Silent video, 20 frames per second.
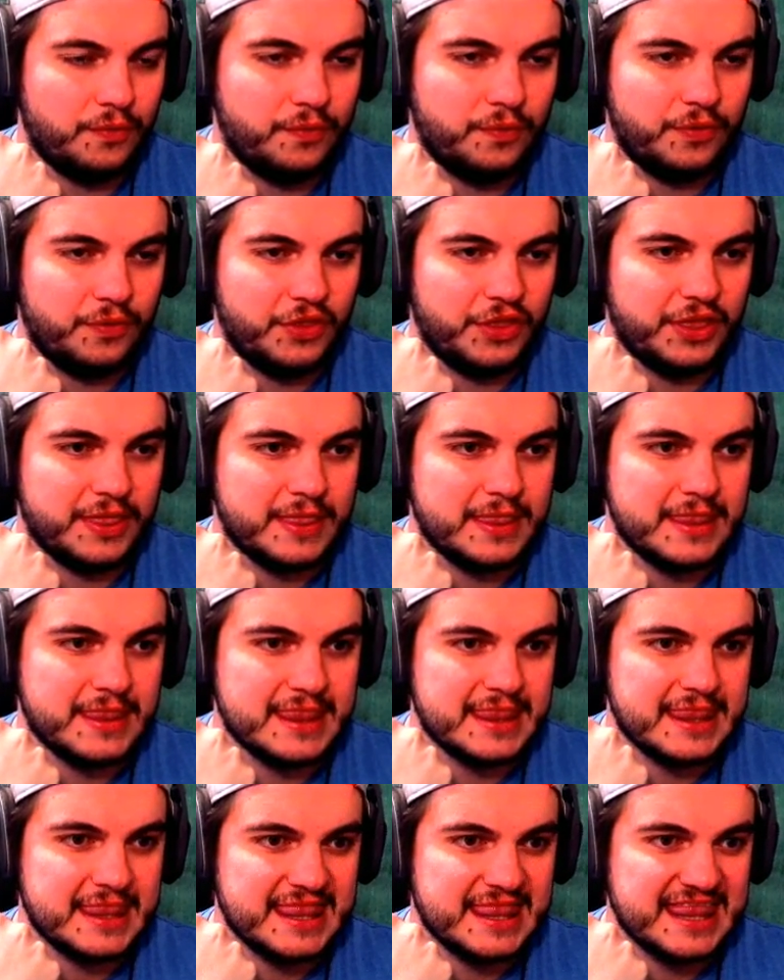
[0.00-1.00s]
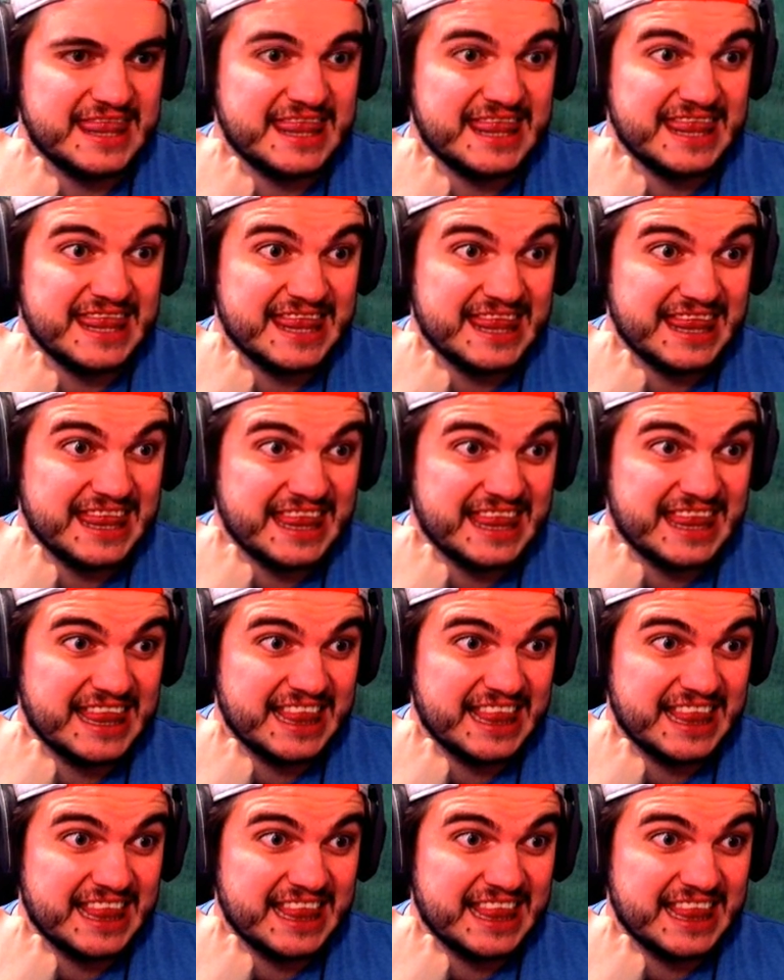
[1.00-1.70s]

Nothing is said.